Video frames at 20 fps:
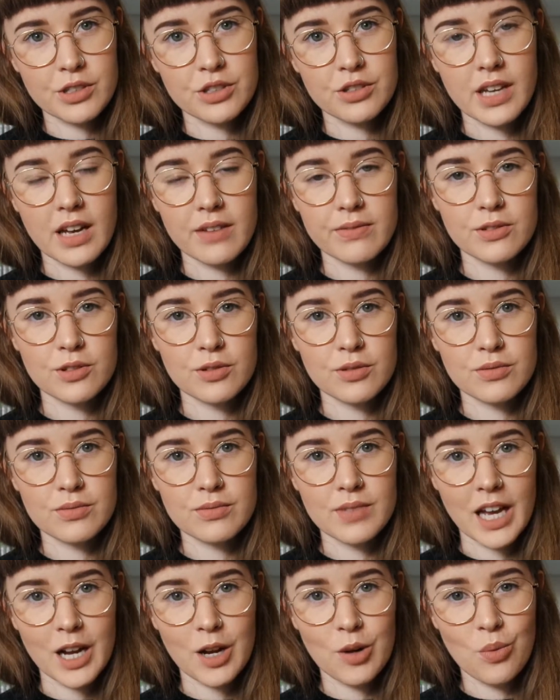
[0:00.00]
We do have little
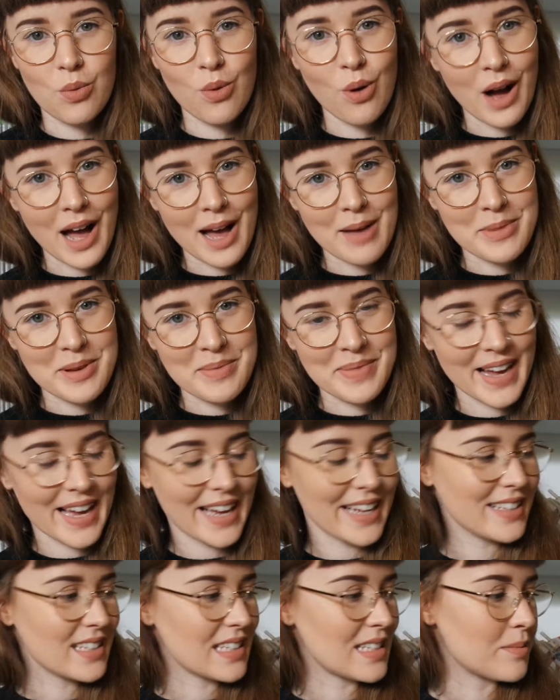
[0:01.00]
like Warhammer
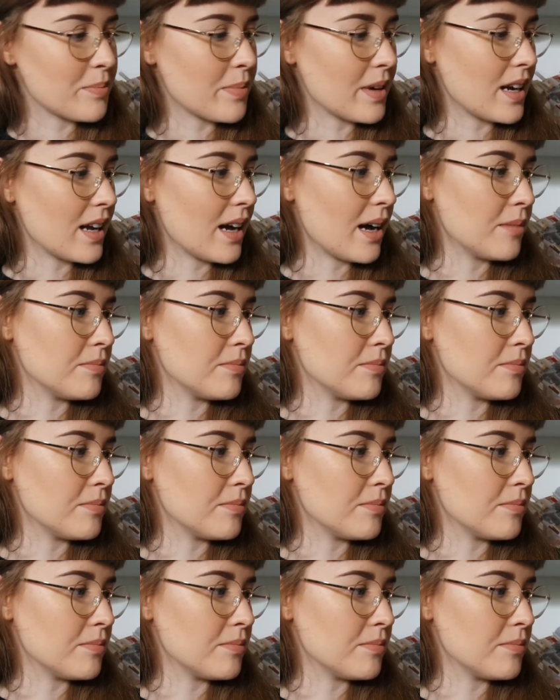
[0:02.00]
paints, but